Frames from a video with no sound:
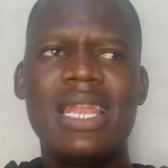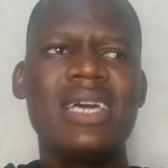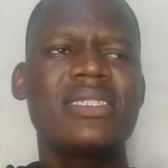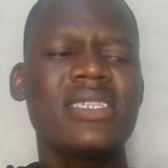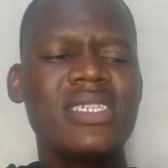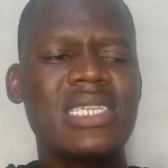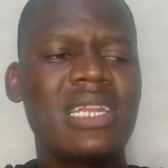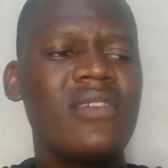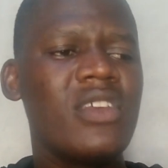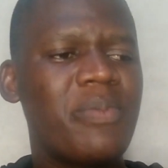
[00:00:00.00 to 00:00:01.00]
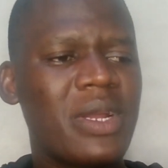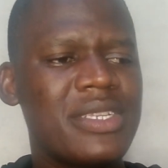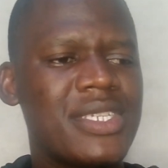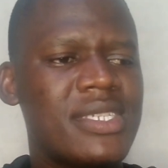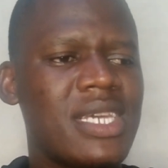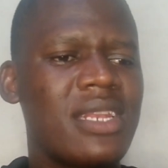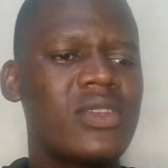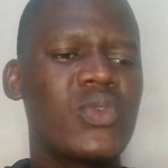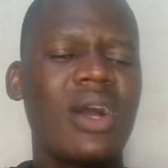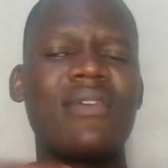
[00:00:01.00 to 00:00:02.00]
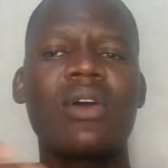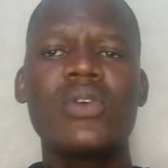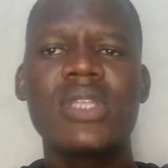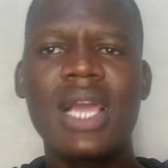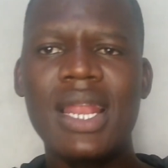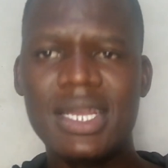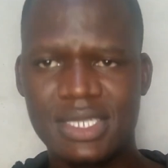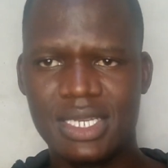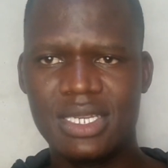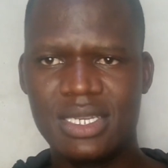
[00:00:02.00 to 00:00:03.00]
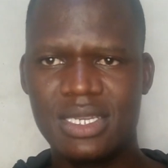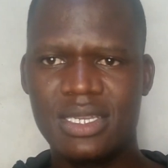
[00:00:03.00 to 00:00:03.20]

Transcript: Let each and every politician to have a good character.